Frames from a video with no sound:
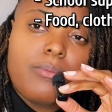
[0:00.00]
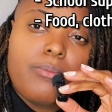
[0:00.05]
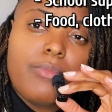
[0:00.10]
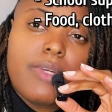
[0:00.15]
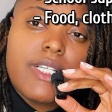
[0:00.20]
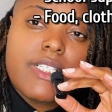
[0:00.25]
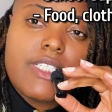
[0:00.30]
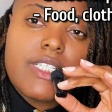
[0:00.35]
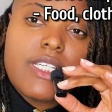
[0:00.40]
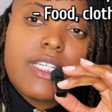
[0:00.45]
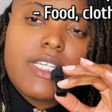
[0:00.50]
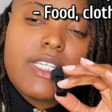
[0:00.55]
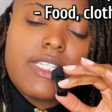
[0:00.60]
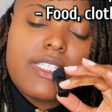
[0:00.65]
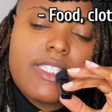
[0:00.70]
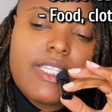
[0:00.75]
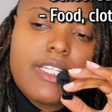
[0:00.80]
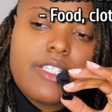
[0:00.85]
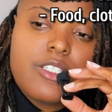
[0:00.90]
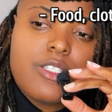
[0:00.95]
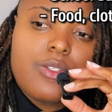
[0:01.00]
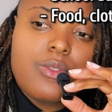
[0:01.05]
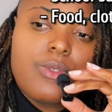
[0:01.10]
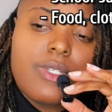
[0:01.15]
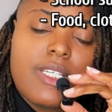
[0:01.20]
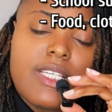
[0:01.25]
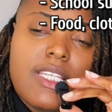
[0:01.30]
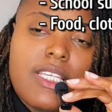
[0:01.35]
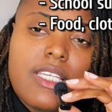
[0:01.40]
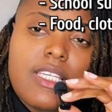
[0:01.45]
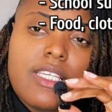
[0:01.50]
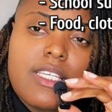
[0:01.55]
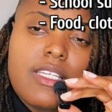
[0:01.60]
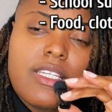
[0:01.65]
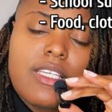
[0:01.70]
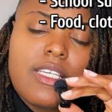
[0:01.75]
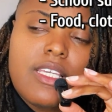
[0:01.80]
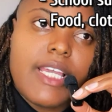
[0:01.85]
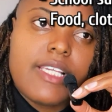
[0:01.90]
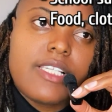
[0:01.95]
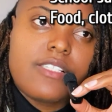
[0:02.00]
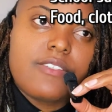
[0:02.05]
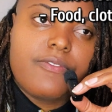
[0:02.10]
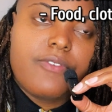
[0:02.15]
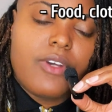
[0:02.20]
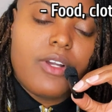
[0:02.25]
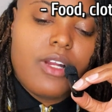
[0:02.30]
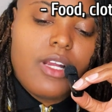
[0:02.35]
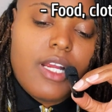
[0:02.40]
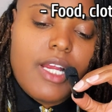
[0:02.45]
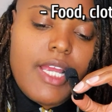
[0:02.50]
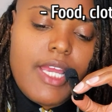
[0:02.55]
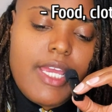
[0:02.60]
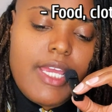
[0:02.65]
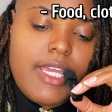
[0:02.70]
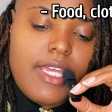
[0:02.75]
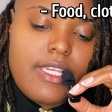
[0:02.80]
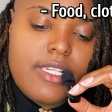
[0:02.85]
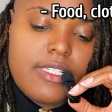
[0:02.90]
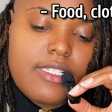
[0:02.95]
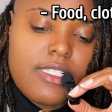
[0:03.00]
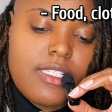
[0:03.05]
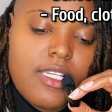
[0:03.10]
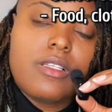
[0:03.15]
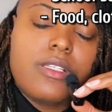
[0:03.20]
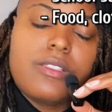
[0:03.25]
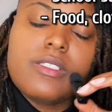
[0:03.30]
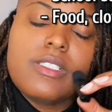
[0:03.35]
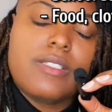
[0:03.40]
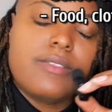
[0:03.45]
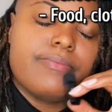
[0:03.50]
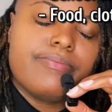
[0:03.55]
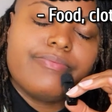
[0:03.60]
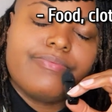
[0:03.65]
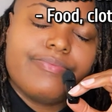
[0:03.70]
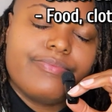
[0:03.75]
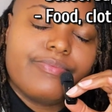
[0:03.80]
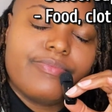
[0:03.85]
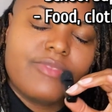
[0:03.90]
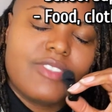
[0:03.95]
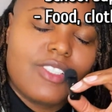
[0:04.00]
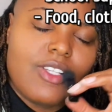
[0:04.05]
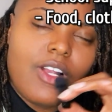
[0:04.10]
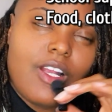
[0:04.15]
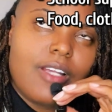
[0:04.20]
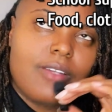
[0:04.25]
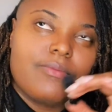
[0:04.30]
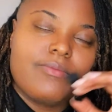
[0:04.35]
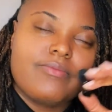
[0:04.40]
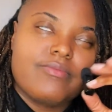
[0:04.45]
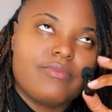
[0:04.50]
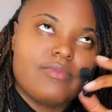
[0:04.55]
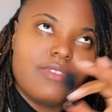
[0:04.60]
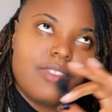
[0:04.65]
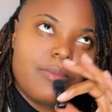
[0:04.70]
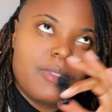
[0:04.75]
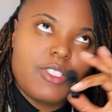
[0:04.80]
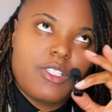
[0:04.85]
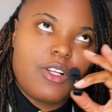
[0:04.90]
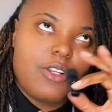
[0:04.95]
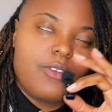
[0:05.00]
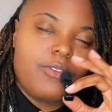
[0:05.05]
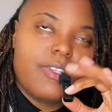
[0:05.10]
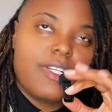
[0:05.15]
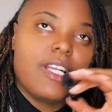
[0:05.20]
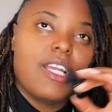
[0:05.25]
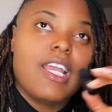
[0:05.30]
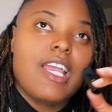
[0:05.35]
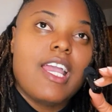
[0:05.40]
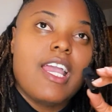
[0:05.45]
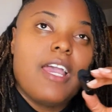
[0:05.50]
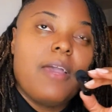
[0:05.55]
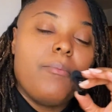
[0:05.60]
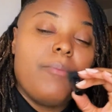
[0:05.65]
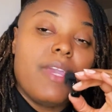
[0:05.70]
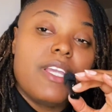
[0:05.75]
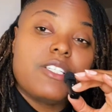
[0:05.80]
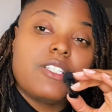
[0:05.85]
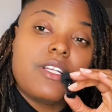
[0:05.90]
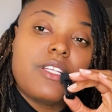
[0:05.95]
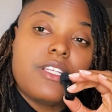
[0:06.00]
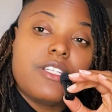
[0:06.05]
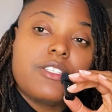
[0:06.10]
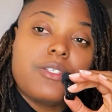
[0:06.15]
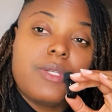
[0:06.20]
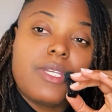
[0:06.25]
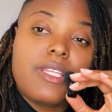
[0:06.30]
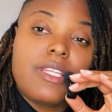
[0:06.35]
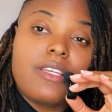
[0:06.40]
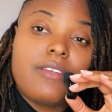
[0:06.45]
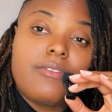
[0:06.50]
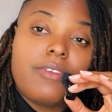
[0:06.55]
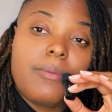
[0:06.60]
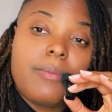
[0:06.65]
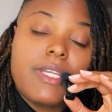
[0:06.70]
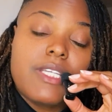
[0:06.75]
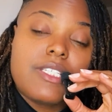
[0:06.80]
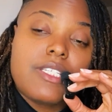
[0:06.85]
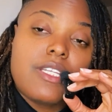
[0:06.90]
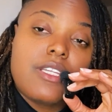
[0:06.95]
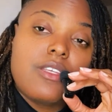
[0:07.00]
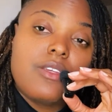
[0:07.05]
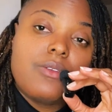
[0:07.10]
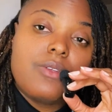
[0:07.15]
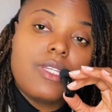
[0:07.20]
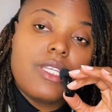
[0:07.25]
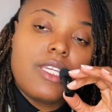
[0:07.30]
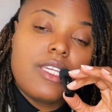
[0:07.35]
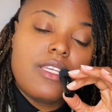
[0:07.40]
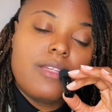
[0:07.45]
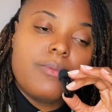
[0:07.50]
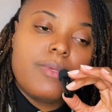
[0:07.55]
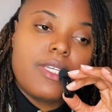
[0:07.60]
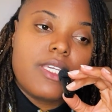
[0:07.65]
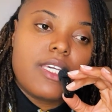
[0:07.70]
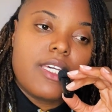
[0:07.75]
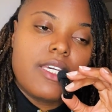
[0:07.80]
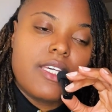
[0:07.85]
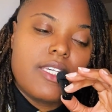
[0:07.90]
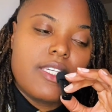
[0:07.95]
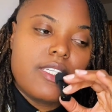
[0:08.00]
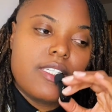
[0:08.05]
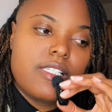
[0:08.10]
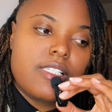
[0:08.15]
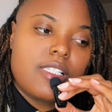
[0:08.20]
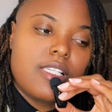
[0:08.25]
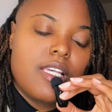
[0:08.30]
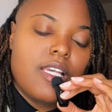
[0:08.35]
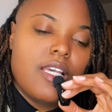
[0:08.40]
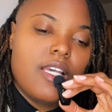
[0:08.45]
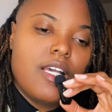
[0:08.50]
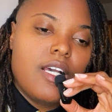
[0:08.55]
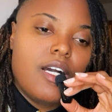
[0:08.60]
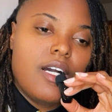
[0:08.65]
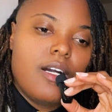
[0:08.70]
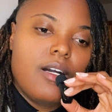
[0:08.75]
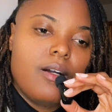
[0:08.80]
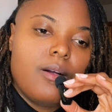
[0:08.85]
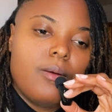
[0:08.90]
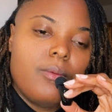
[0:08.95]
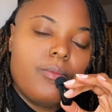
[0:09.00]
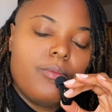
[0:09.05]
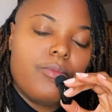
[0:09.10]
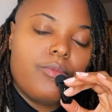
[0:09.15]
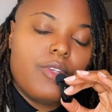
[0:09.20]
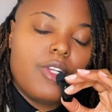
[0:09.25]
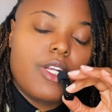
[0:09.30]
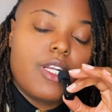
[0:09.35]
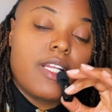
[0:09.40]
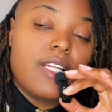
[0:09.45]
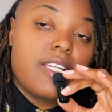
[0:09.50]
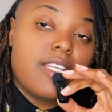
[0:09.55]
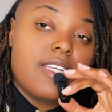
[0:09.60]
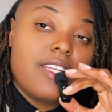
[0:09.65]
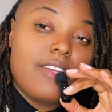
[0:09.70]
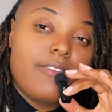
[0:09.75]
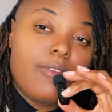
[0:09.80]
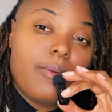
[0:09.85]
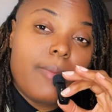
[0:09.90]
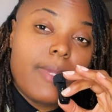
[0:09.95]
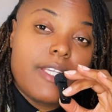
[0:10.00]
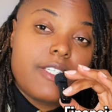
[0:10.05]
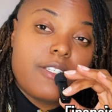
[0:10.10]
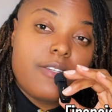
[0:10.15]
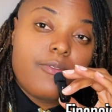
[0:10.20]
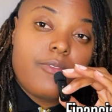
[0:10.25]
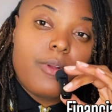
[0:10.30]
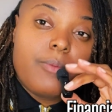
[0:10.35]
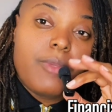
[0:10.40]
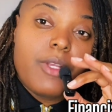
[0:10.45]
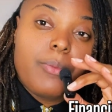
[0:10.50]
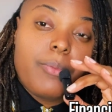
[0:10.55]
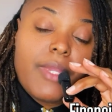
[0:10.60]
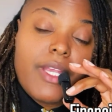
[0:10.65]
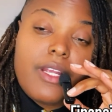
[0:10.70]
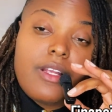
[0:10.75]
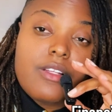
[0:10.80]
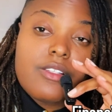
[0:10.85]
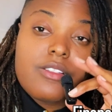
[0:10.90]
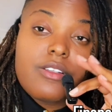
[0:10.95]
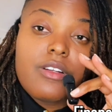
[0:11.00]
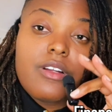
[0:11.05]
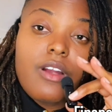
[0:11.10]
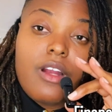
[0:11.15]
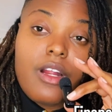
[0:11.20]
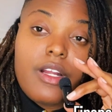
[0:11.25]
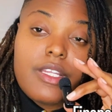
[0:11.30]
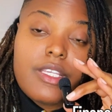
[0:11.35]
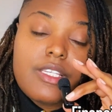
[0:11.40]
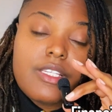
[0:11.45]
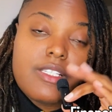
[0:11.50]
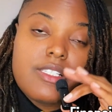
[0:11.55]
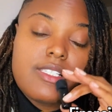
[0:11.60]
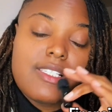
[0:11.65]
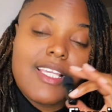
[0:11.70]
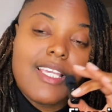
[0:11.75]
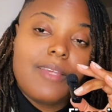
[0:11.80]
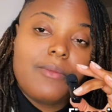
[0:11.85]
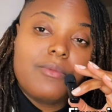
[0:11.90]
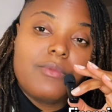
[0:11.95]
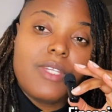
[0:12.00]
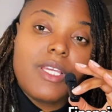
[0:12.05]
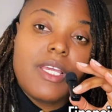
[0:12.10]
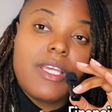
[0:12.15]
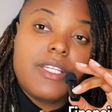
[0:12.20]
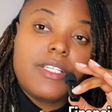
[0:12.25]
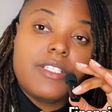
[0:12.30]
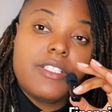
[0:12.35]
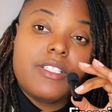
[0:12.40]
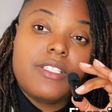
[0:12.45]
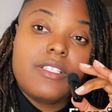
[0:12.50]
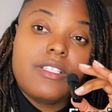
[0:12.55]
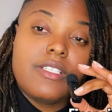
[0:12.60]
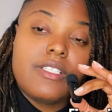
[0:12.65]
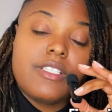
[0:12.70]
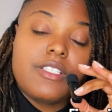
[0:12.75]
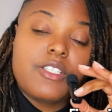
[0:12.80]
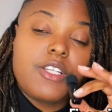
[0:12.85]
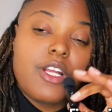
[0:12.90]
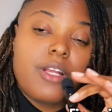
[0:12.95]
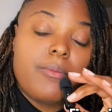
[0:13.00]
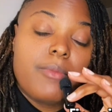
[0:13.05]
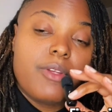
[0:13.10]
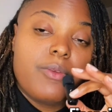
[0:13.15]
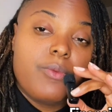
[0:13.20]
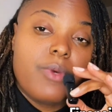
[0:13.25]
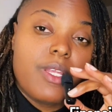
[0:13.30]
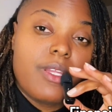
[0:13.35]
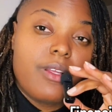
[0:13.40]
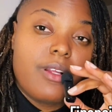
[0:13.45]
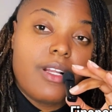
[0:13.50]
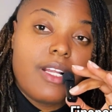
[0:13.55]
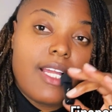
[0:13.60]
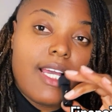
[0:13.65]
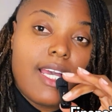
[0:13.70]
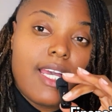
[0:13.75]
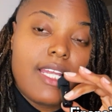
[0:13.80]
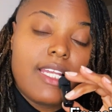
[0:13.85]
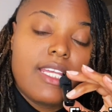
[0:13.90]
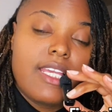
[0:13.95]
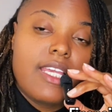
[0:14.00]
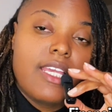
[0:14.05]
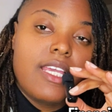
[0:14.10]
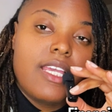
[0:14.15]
the budget is that you need as far as, sorry, let me start over. Make sure that you get the information you need because you're going to need information from your parents or guardians and determine whether or not